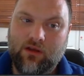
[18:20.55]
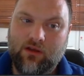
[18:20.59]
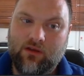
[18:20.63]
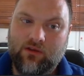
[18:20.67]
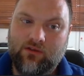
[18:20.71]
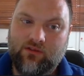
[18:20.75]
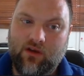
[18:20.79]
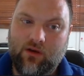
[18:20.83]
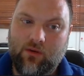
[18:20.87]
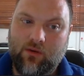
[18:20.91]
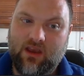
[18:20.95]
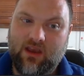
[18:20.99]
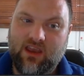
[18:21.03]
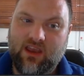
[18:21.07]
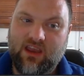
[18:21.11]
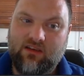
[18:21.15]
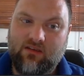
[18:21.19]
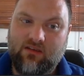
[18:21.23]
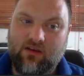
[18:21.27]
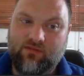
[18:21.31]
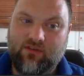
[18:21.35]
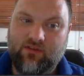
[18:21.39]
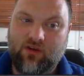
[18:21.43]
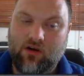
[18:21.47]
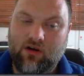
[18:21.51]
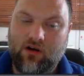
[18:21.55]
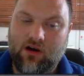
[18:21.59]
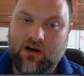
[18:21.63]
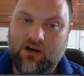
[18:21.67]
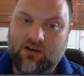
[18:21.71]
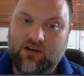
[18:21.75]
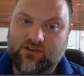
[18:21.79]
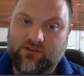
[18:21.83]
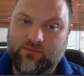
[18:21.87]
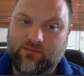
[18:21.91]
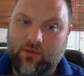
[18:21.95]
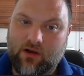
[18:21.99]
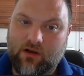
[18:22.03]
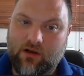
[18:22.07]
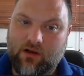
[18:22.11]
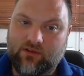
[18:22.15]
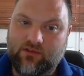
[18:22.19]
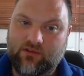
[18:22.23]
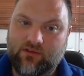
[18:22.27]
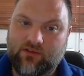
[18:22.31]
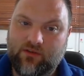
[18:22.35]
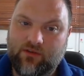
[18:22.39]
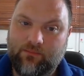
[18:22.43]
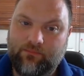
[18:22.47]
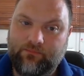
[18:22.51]
So here I've got
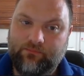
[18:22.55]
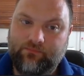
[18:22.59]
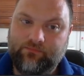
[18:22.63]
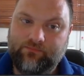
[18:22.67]
hotspots,